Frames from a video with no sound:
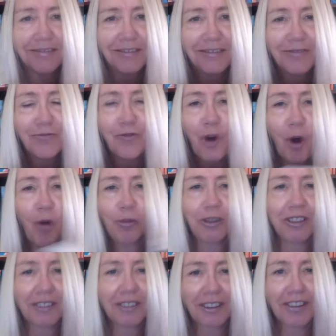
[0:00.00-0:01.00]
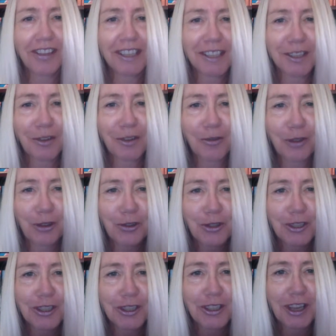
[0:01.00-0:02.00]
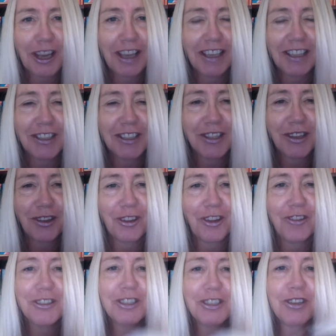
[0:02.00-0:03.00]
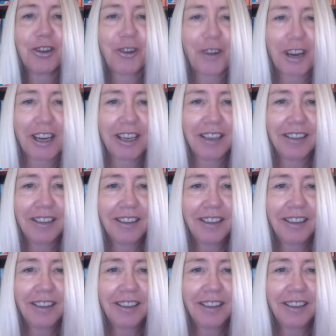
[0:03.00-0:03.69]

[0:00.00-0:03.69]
formed the Theosophical Society, so there is no greater